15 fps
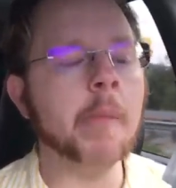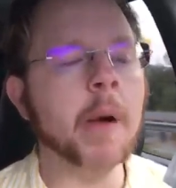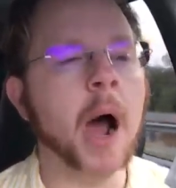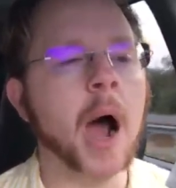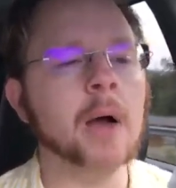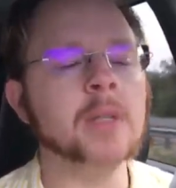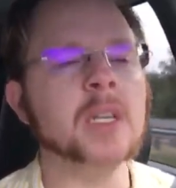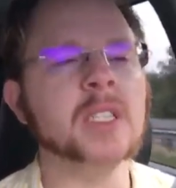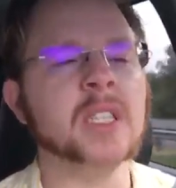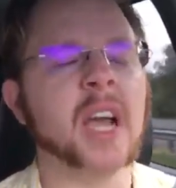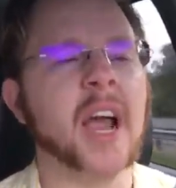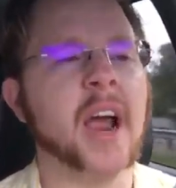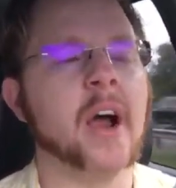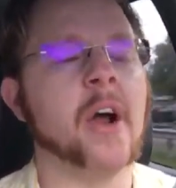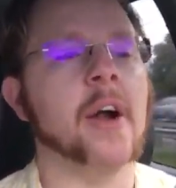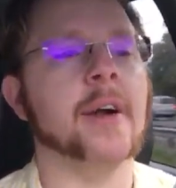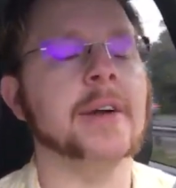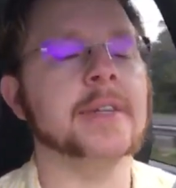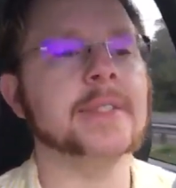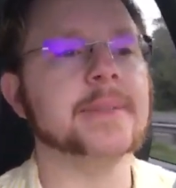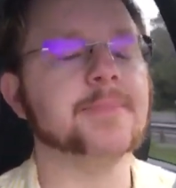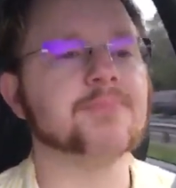I'm just here.
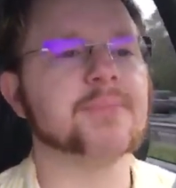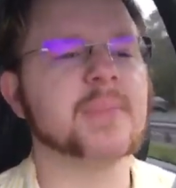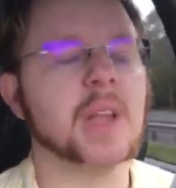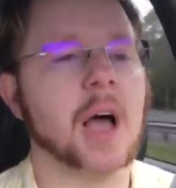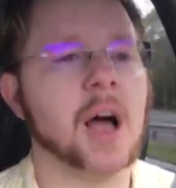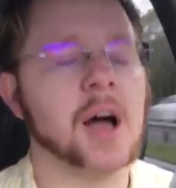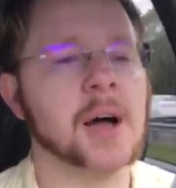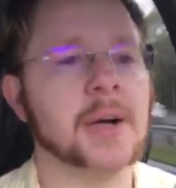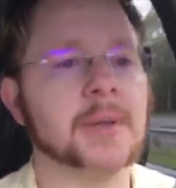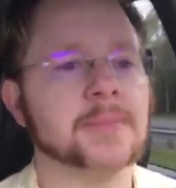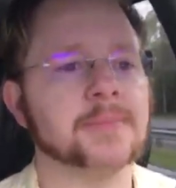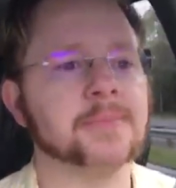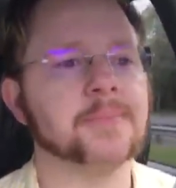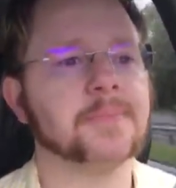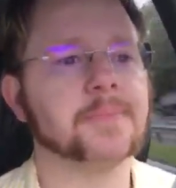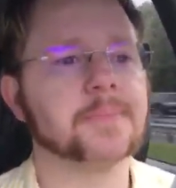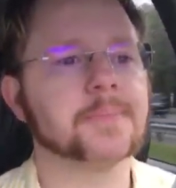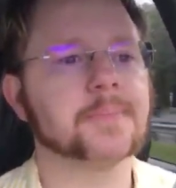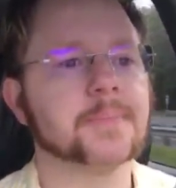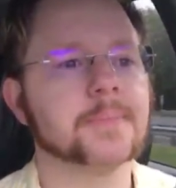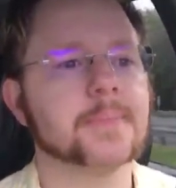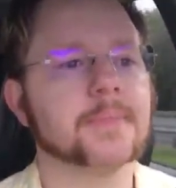
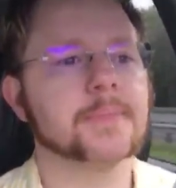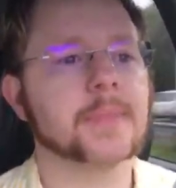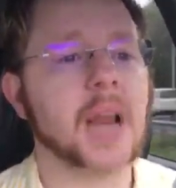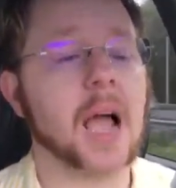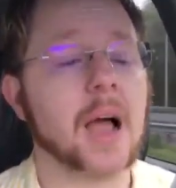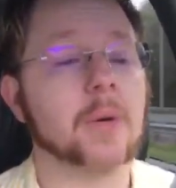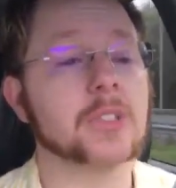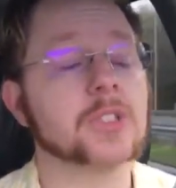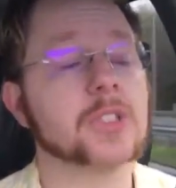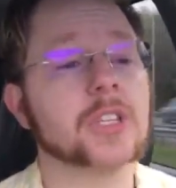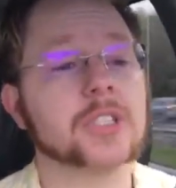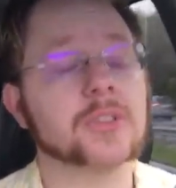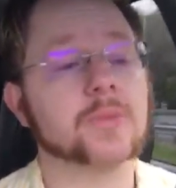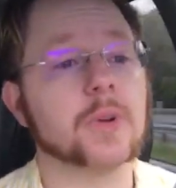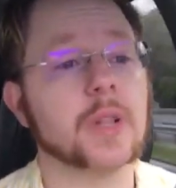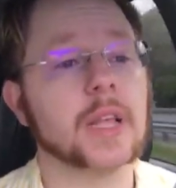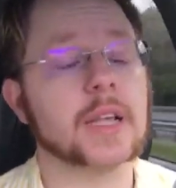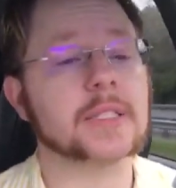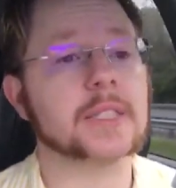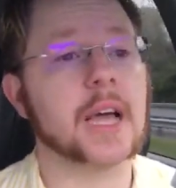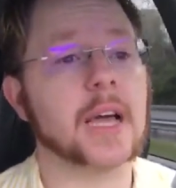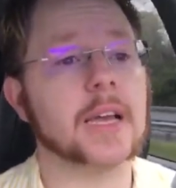I was just really
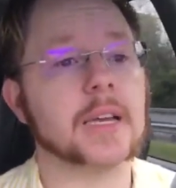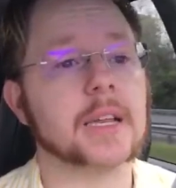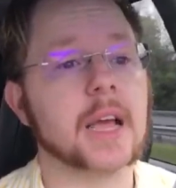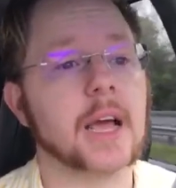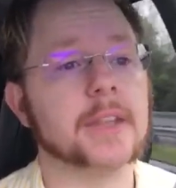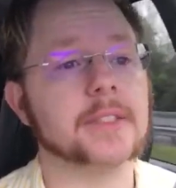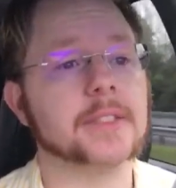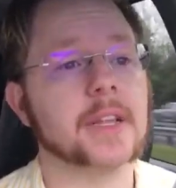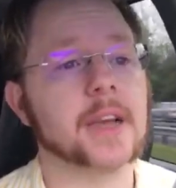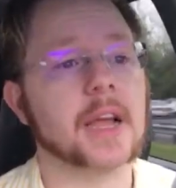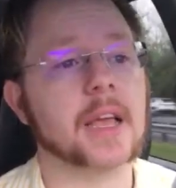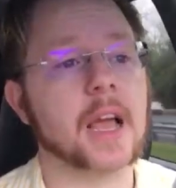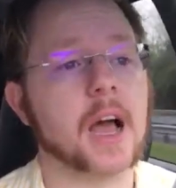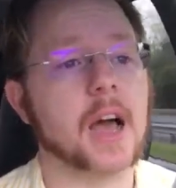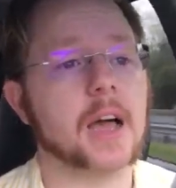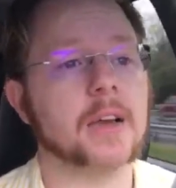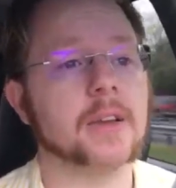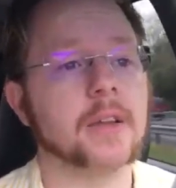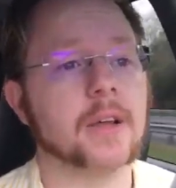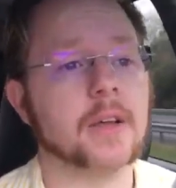excited, guys, that I got